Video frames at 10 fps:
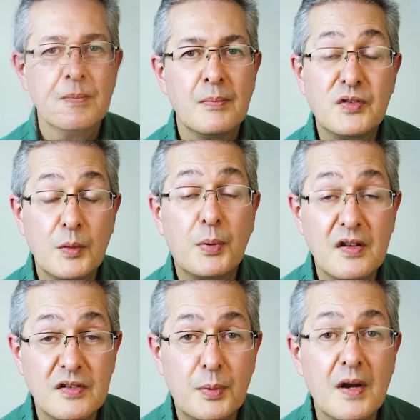But
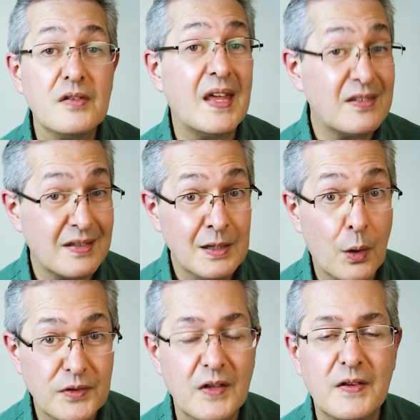surprise, surprise, that's
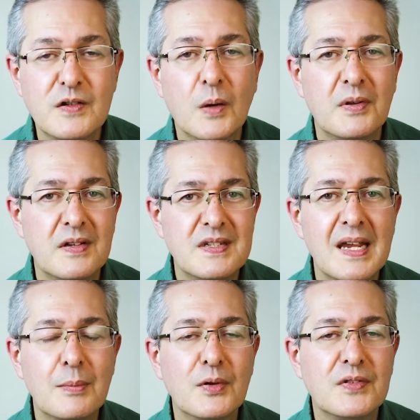not at the top of the
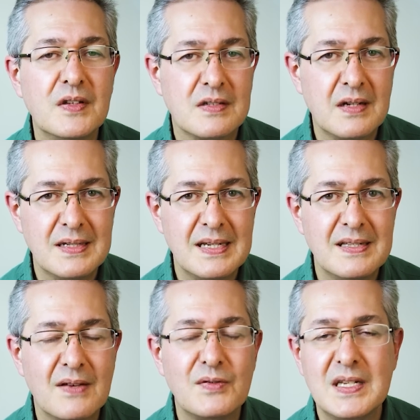table since
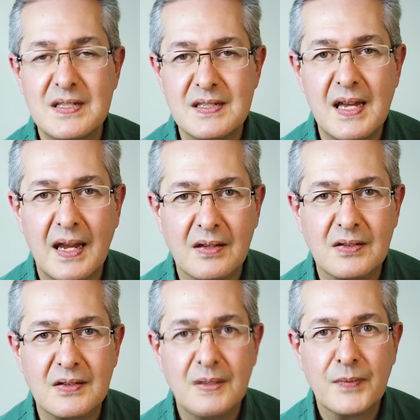
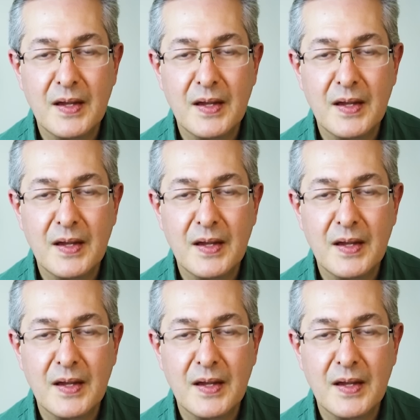1976.